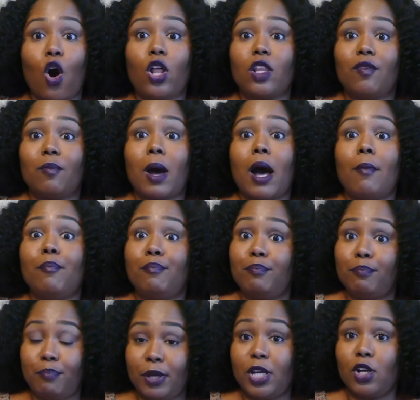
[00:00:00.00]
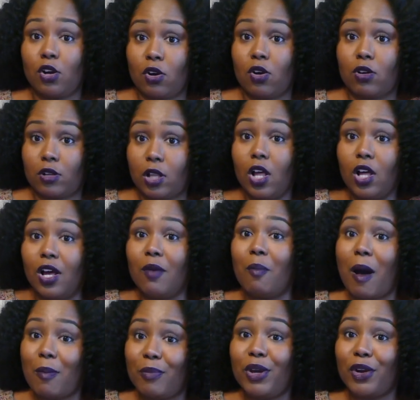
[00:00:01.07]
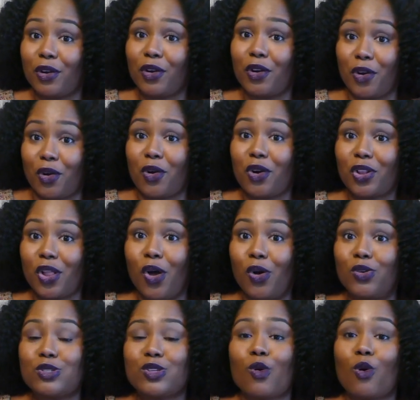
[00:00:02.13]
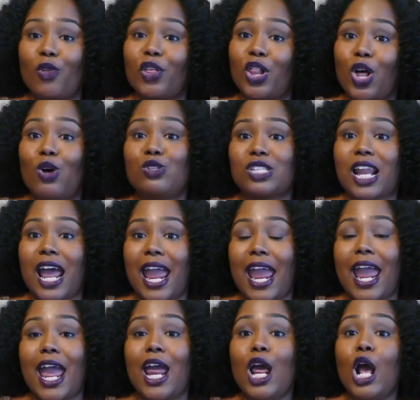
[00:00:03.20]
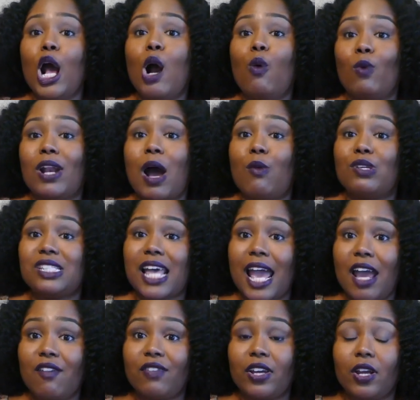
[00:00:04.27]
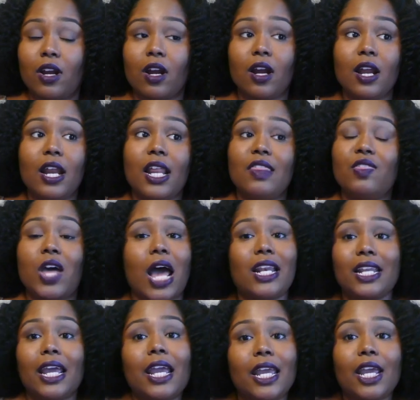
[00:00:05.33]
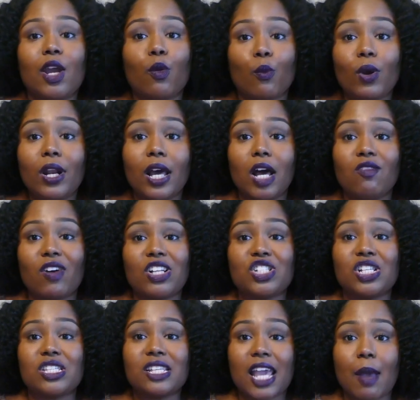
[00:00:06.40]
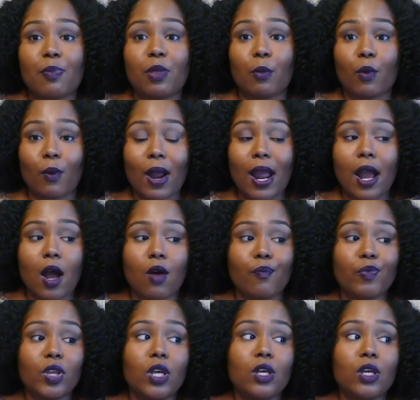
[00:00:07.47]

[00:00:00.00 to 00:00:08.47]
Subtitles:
all of my bigger girl clothes, or the clothes that I had when I was heavier that I didn't get rid of. I just kept them around.